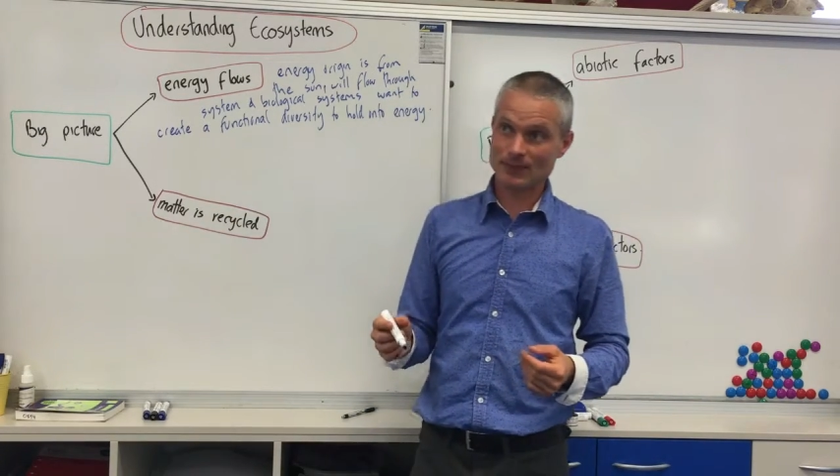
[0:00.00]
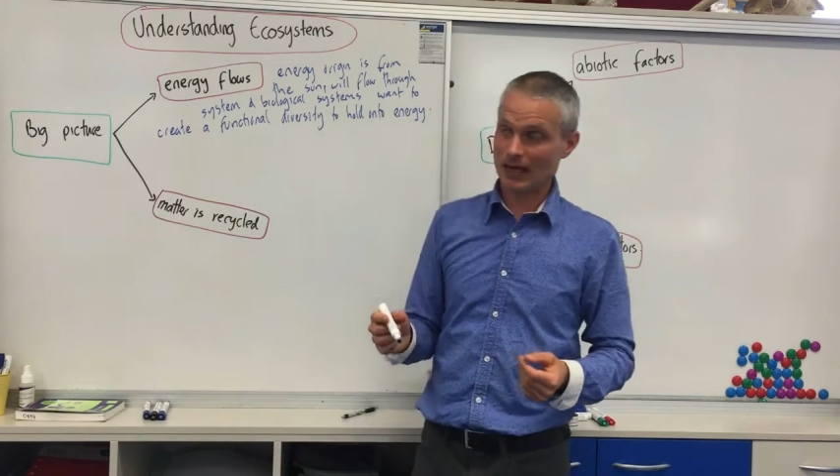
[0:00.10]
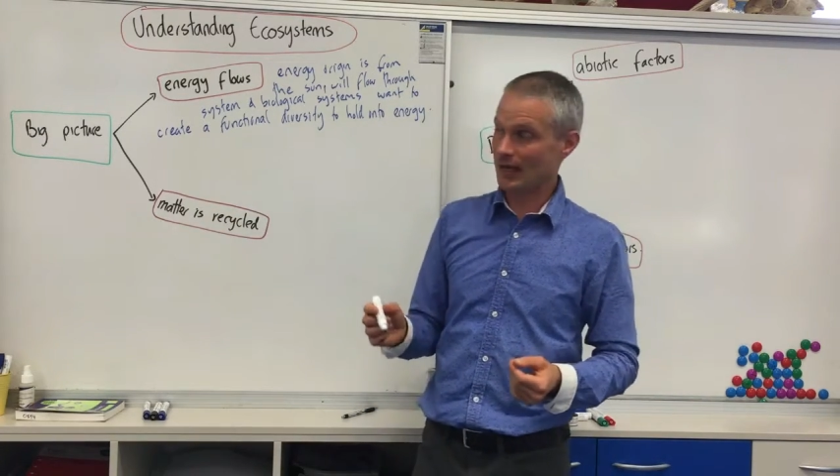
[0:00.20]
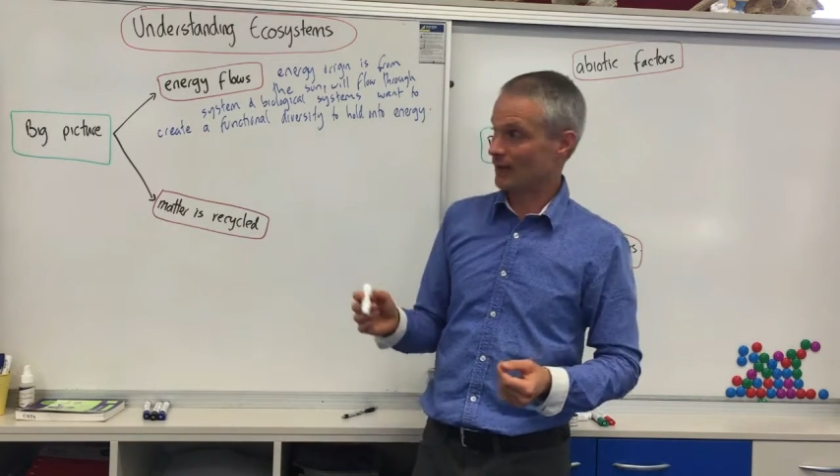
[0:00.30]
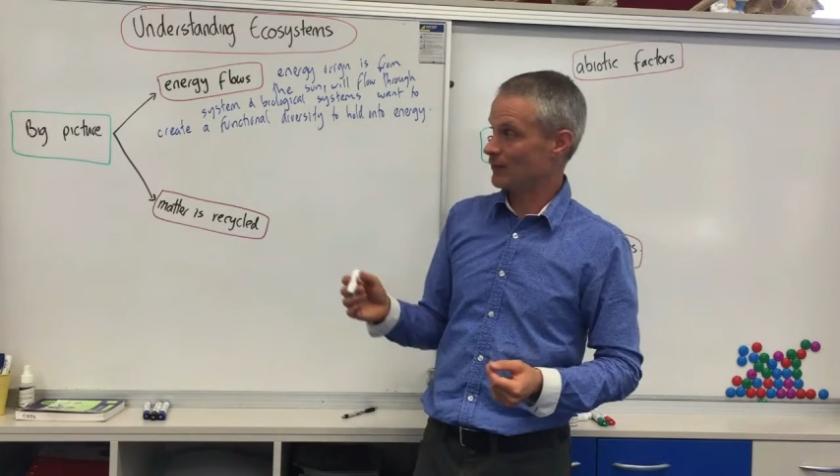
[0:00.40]

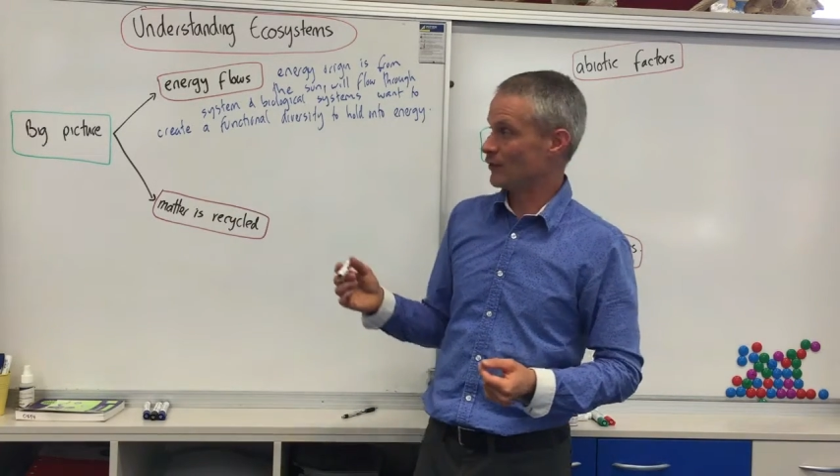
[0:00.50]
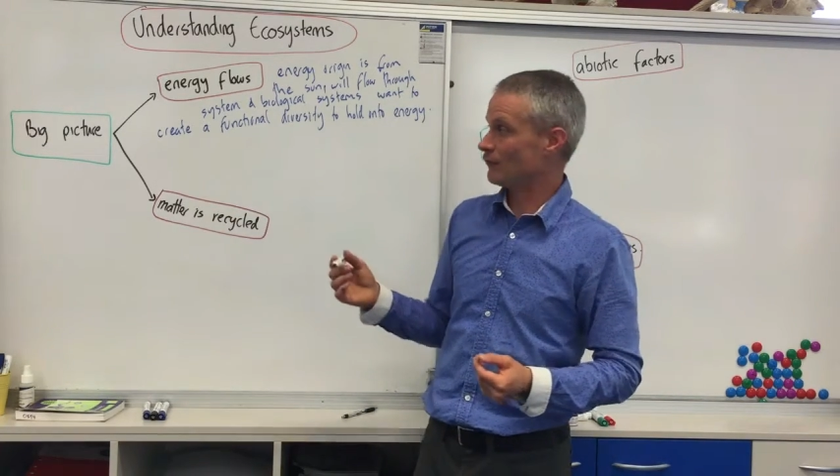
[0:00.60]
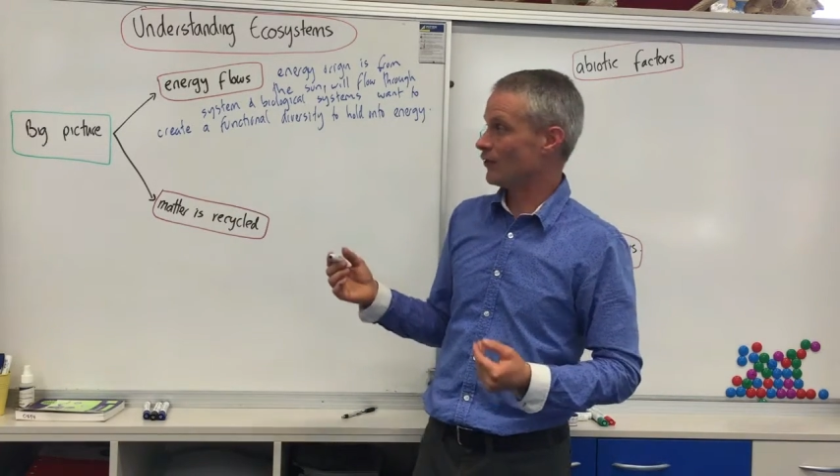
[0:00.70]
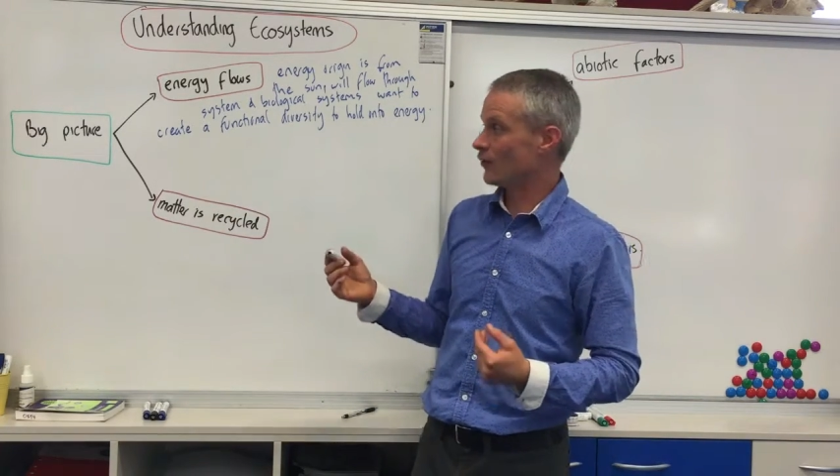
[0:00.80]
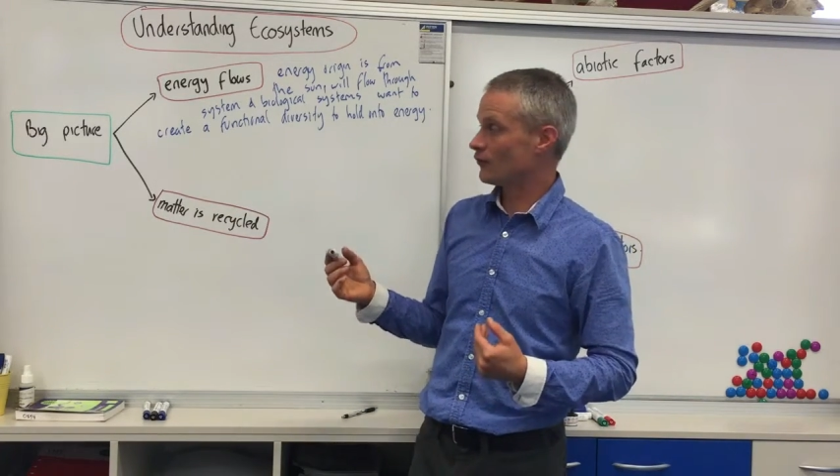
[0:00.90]

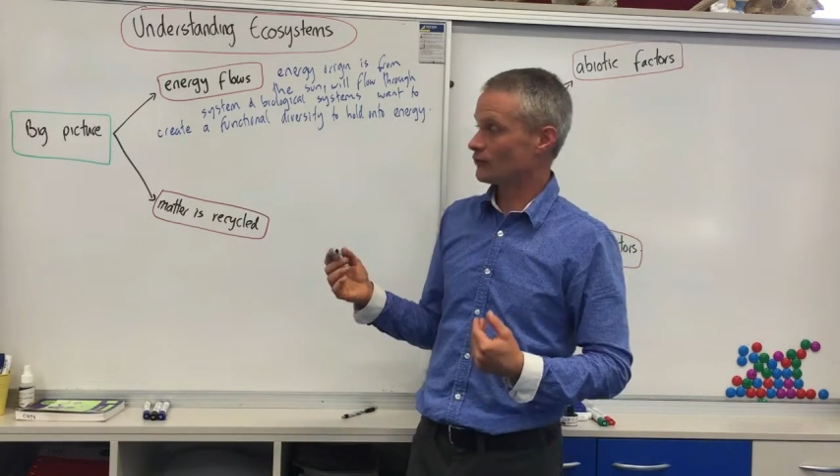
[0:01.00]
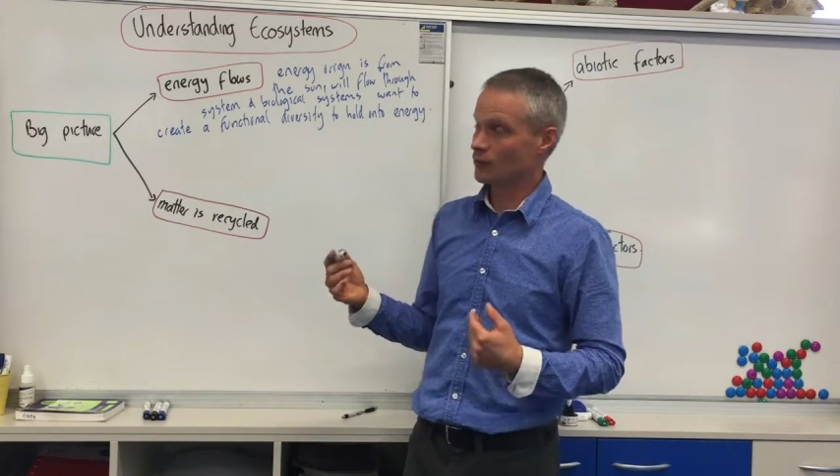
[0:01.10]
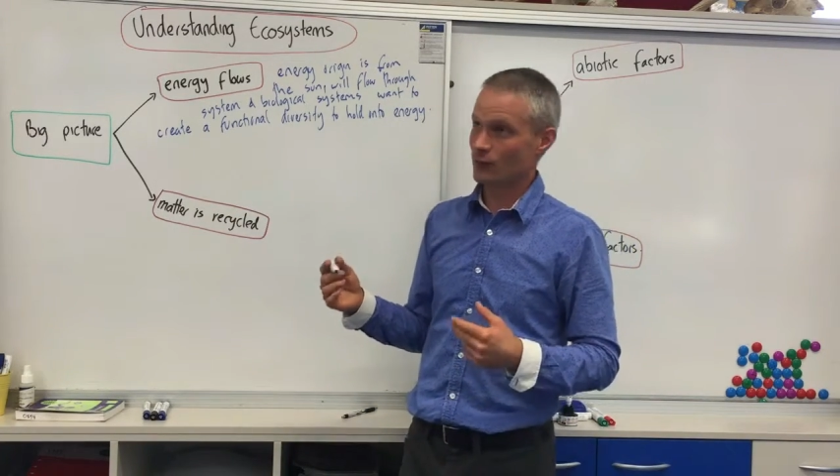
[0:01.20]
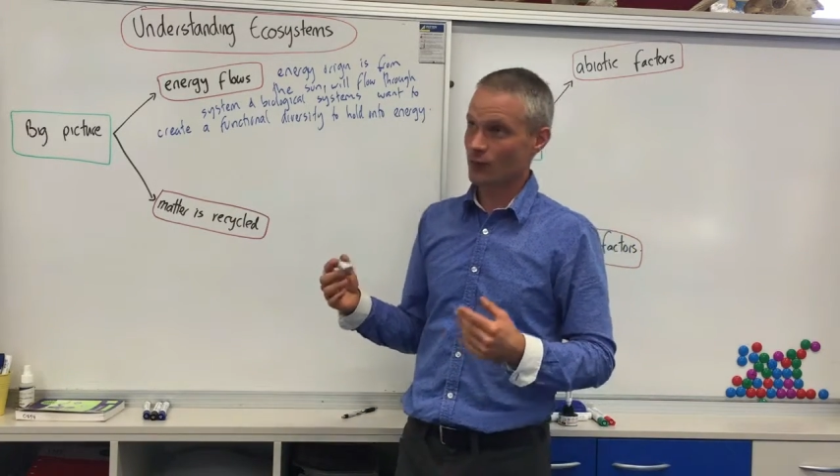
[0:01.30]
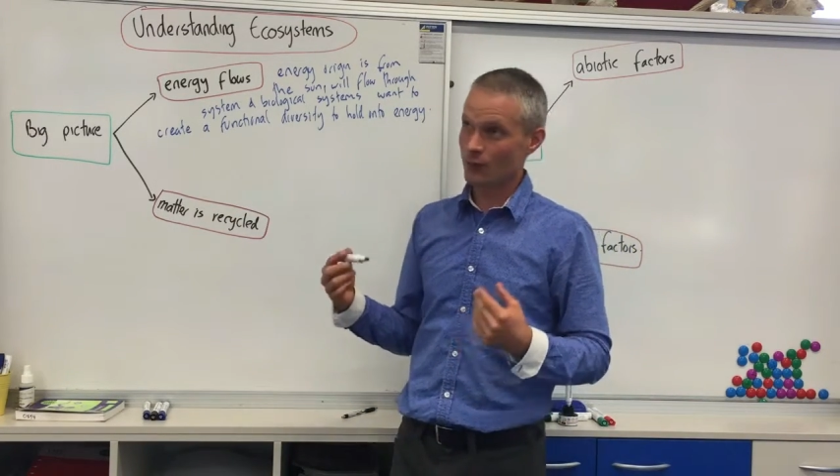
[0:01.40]

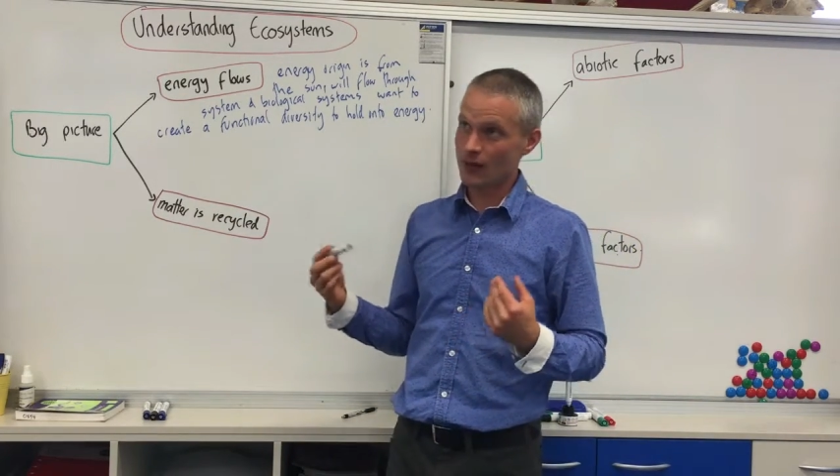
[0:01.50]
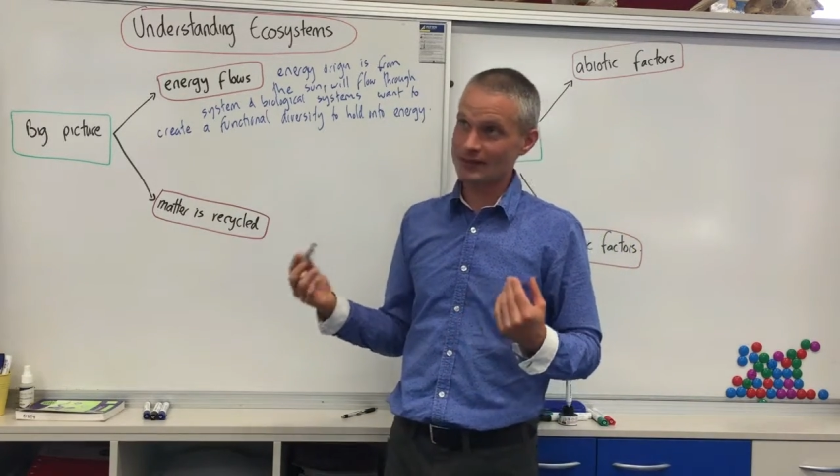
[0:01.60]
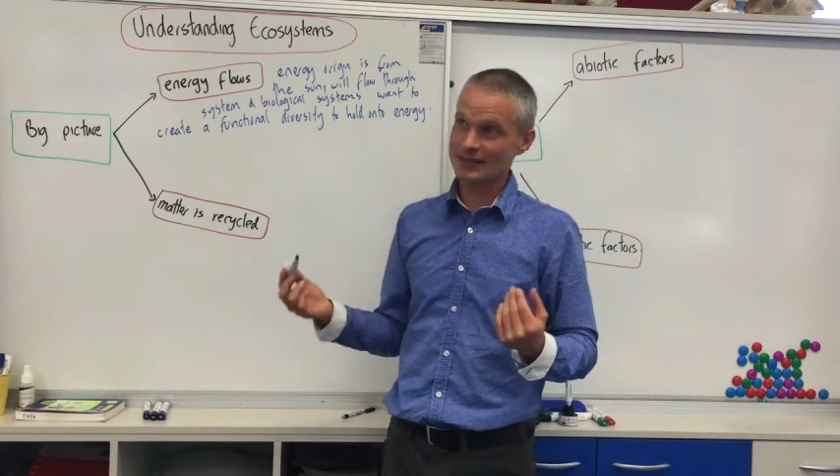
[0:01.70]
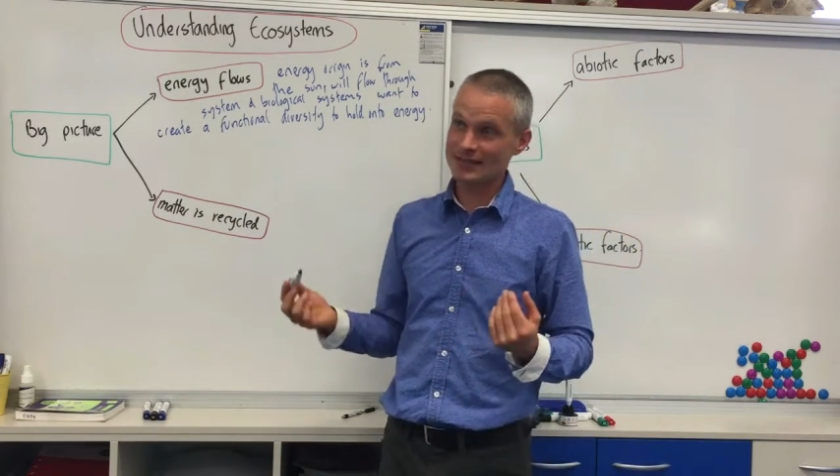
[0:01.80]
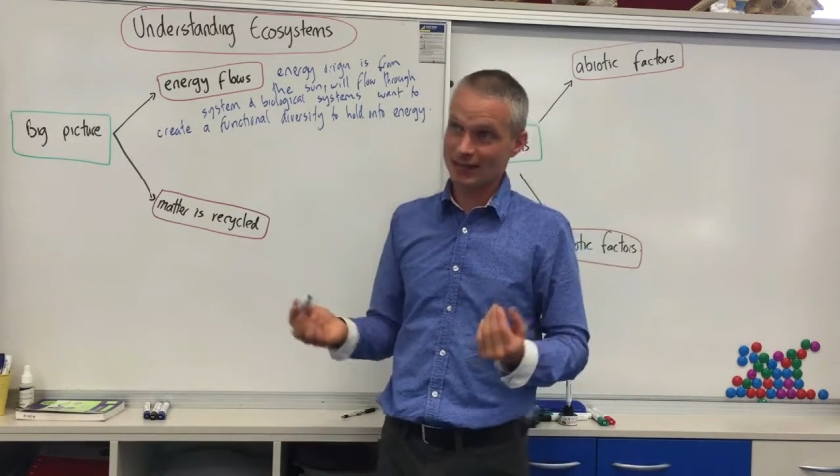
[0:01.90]

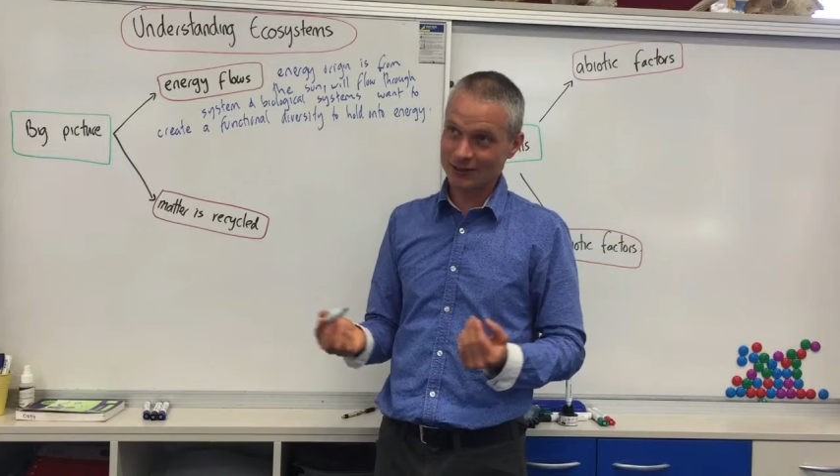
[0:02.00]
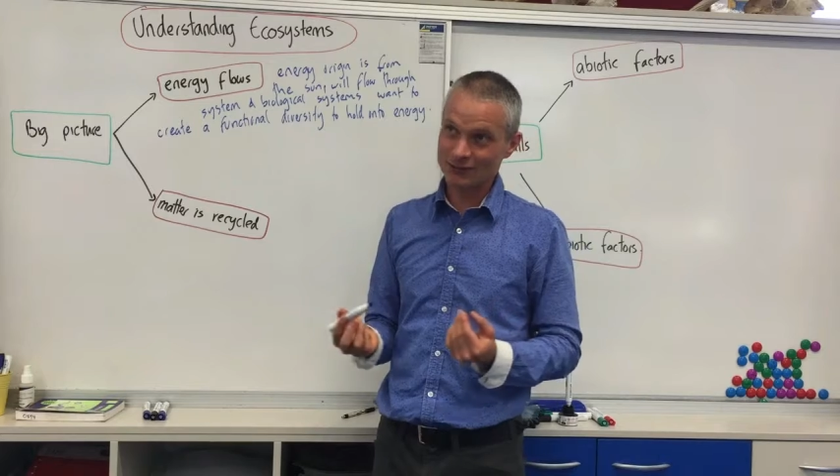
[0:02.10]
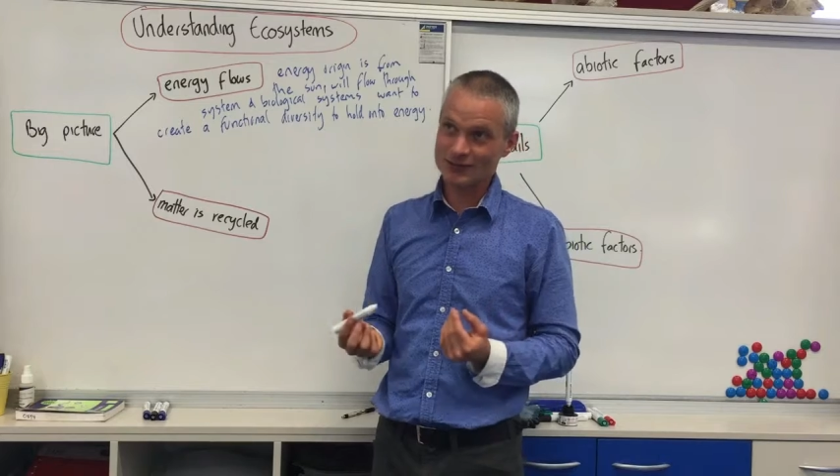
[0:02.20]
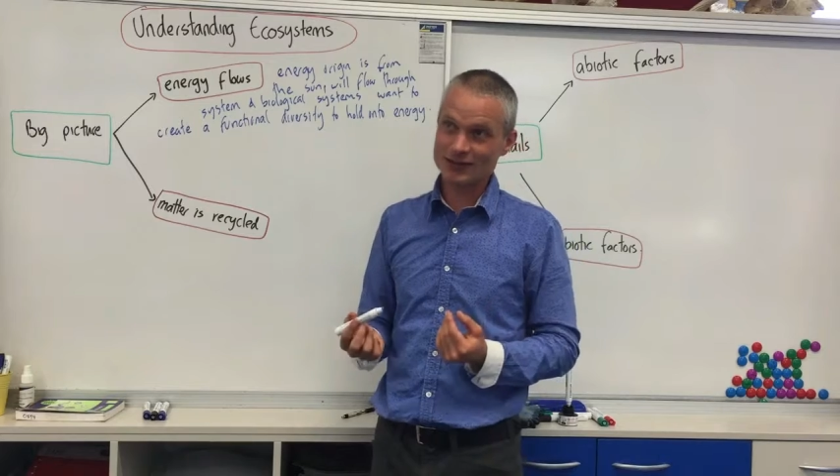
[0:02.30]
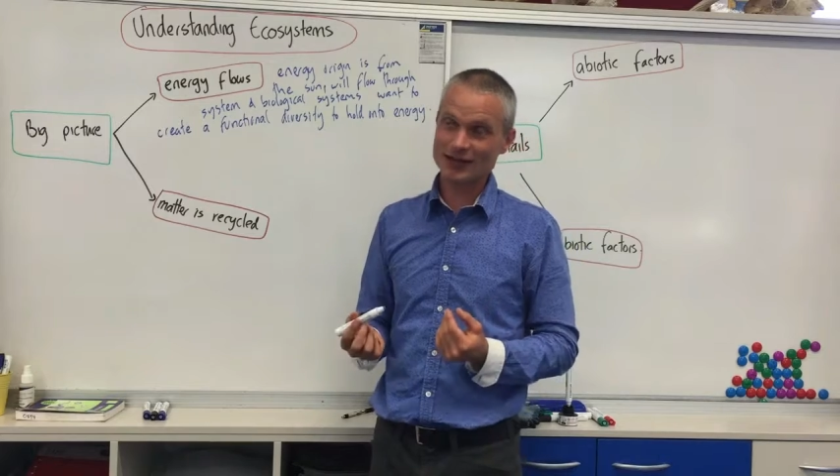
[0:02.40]
once
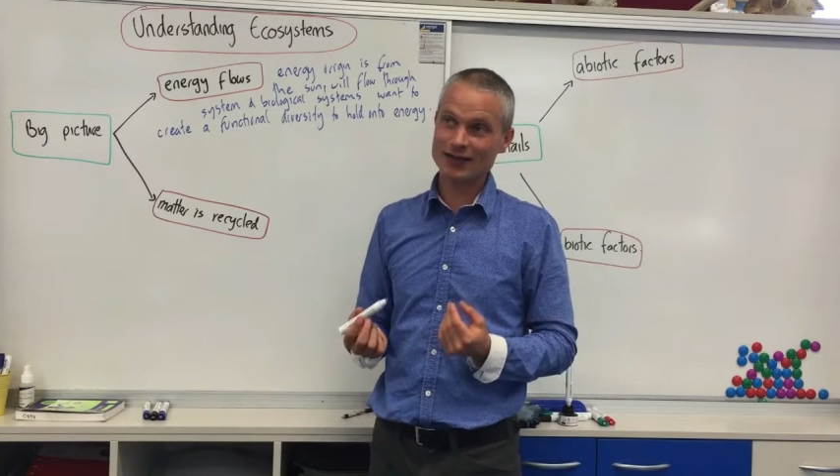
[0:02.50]
cells